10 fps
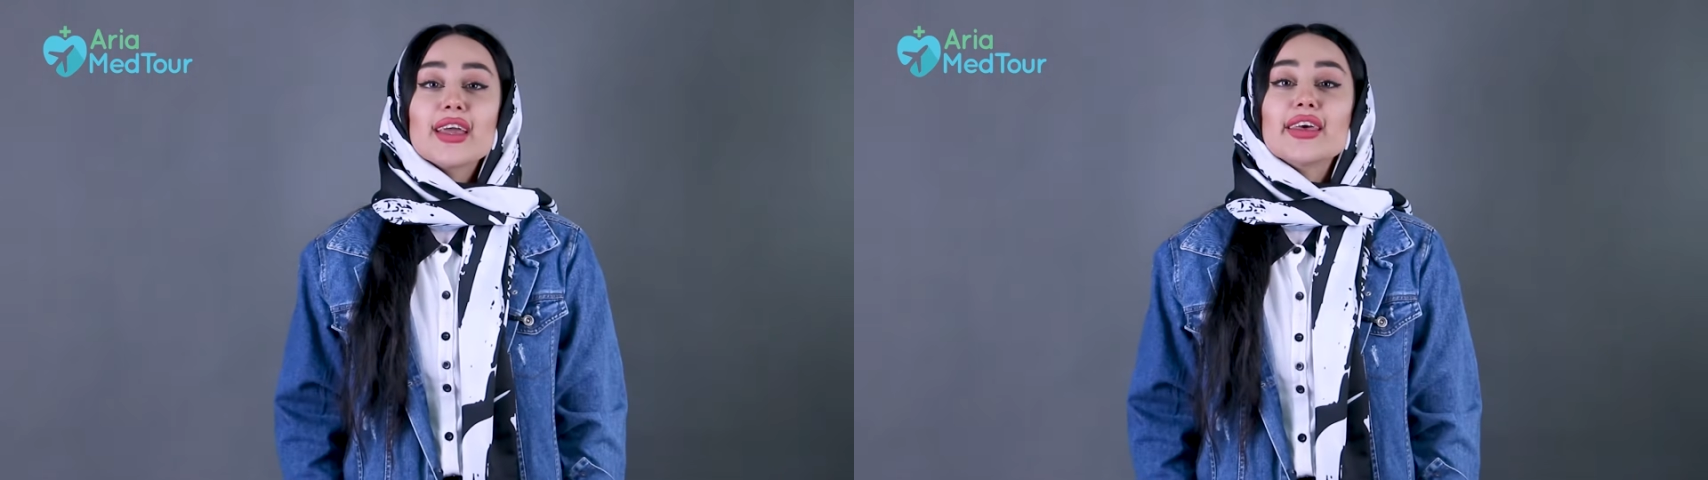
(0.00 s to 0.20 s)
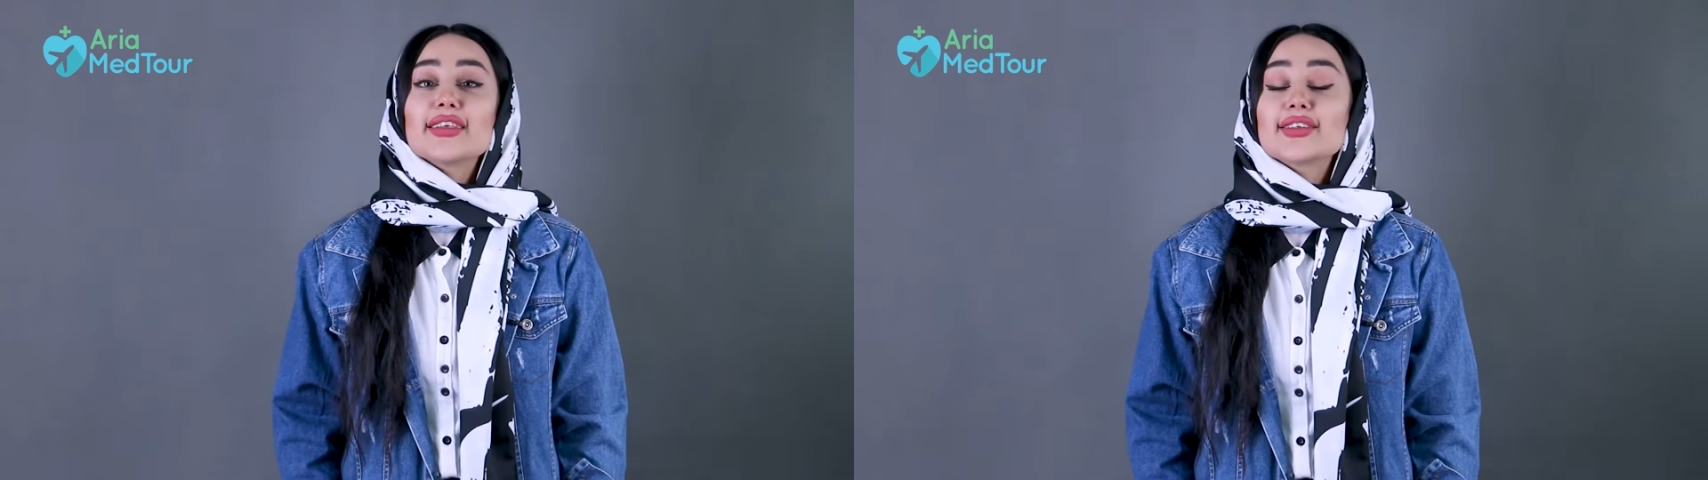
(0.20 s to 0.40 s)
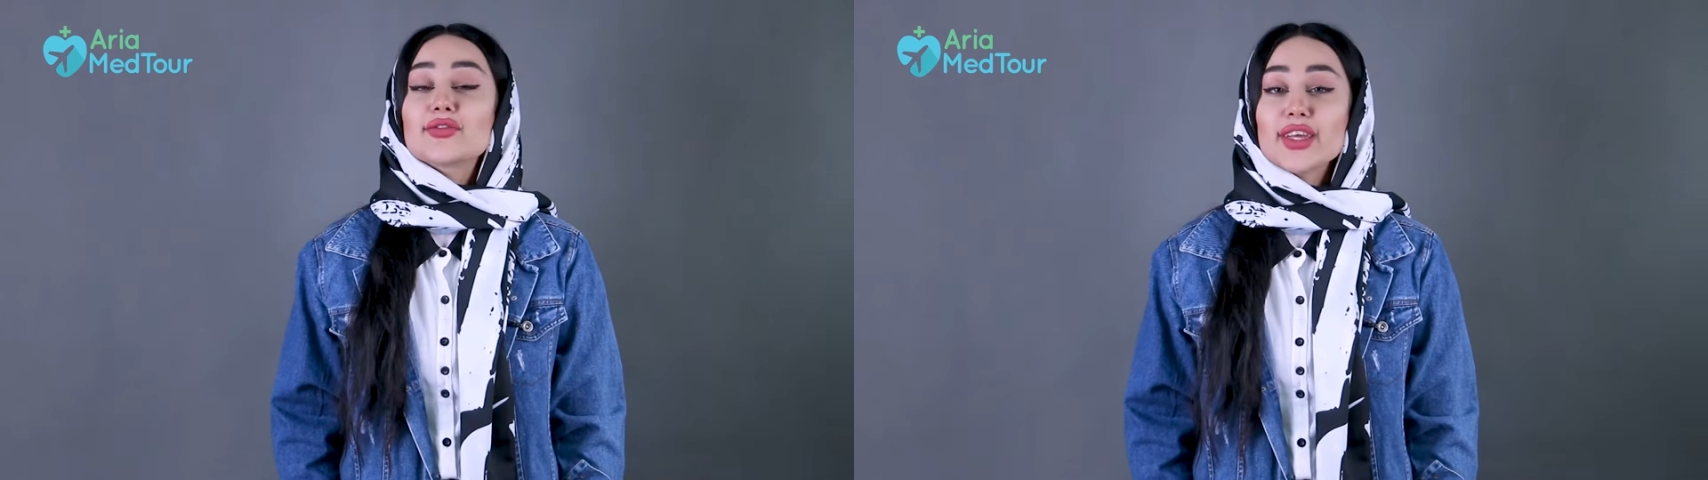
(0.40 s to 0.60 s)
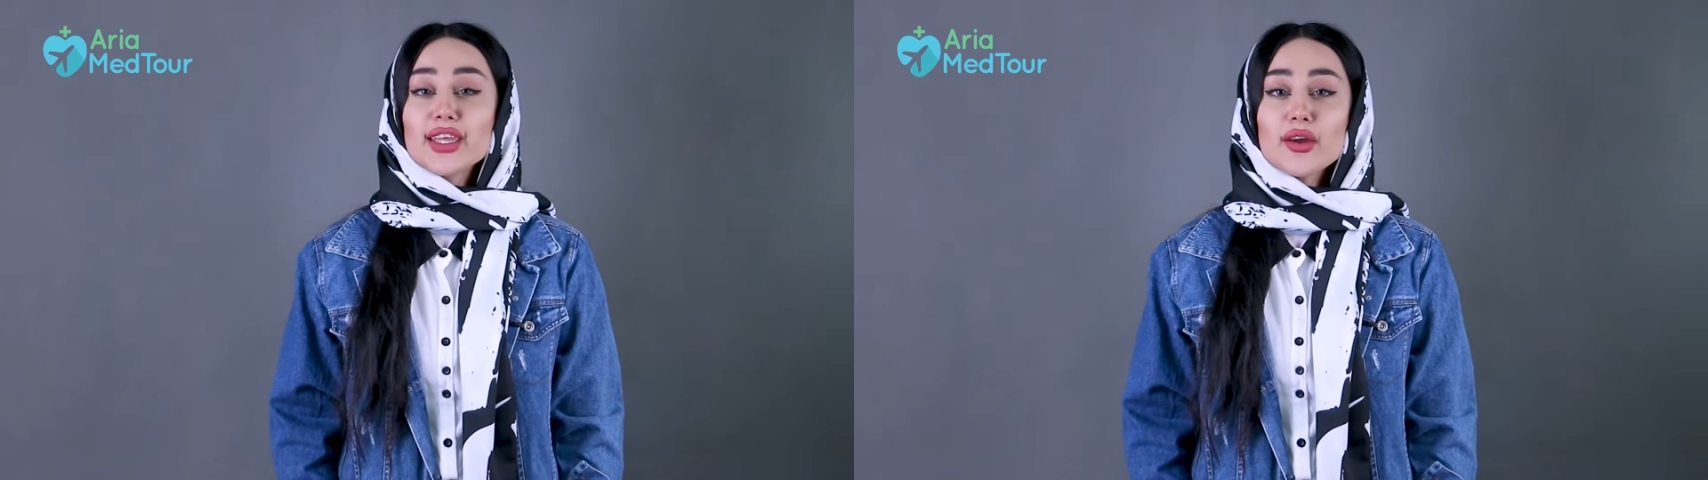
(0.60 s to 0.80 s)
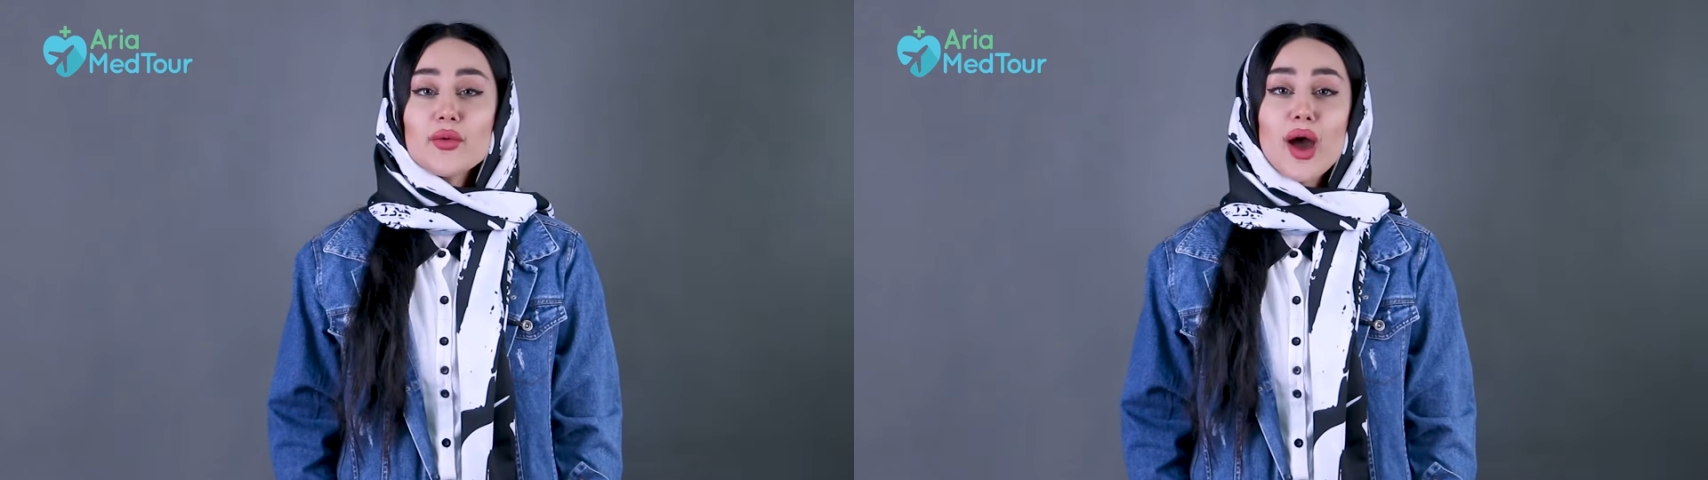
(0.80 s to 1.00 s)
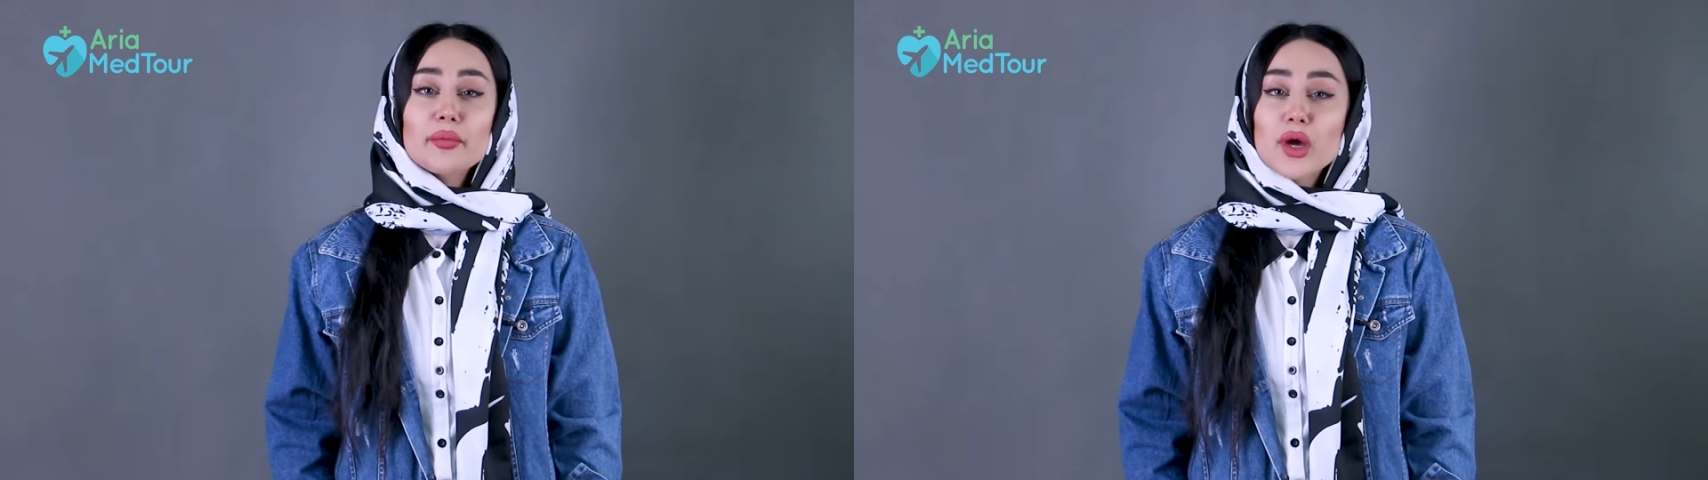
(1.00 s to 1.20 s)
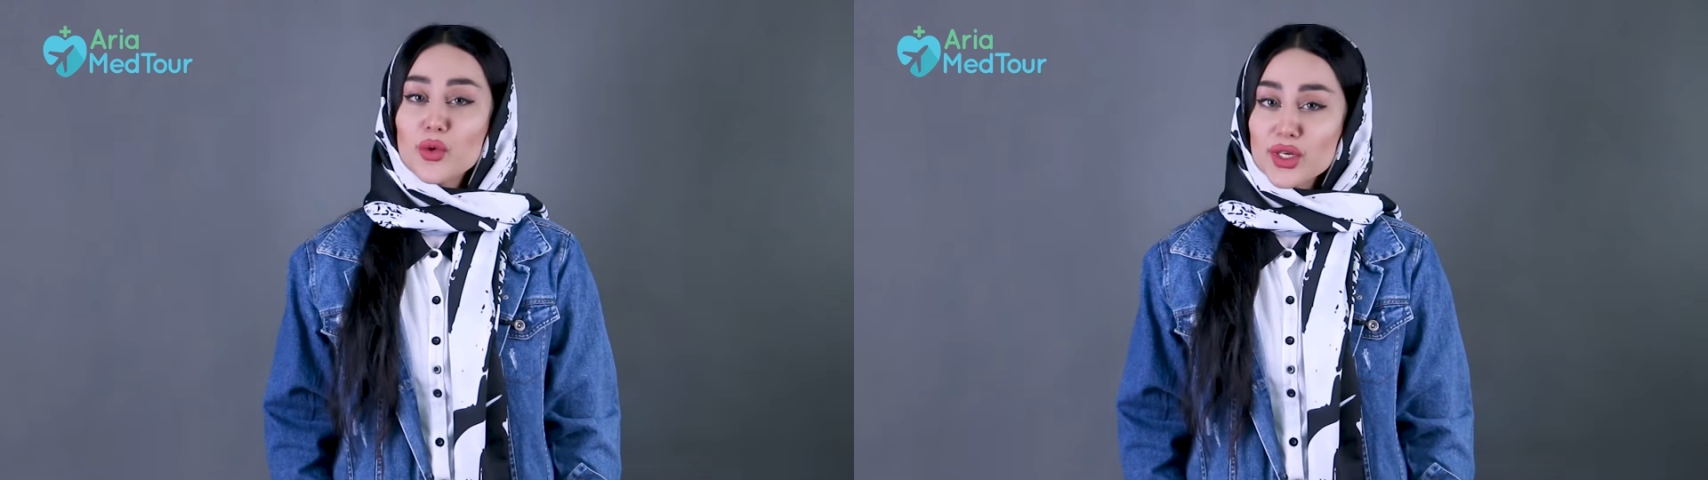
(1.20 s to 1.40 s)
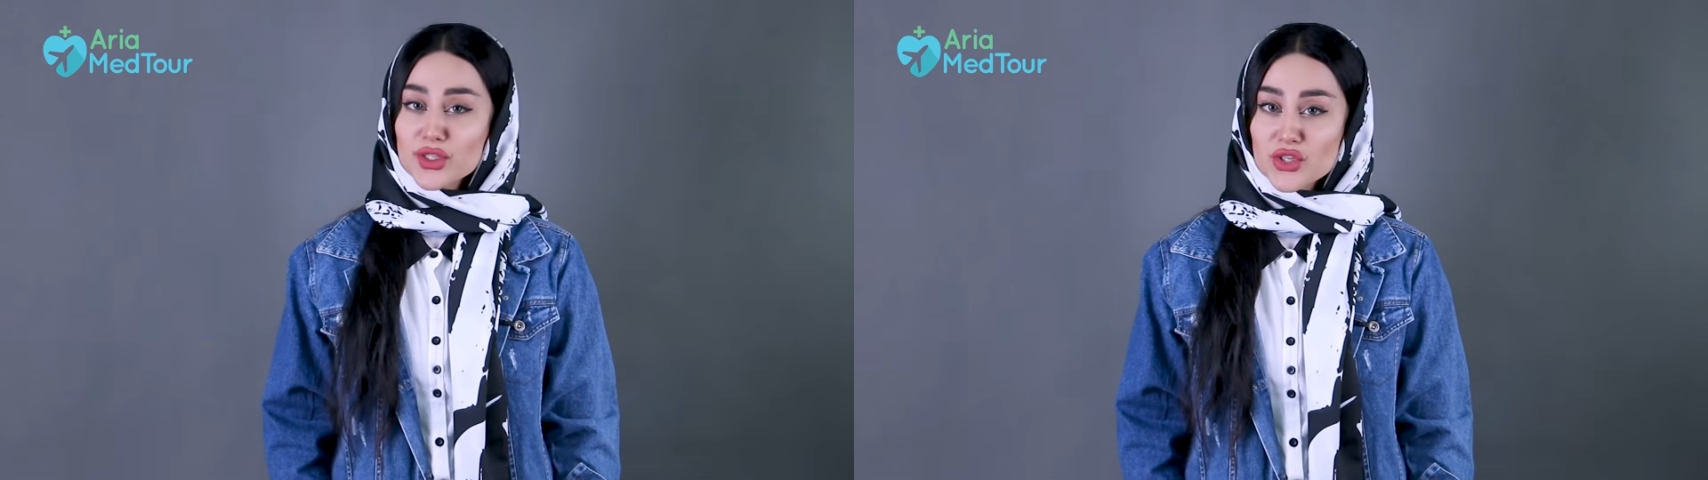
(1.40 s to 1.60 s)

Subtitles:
In this video, I'm going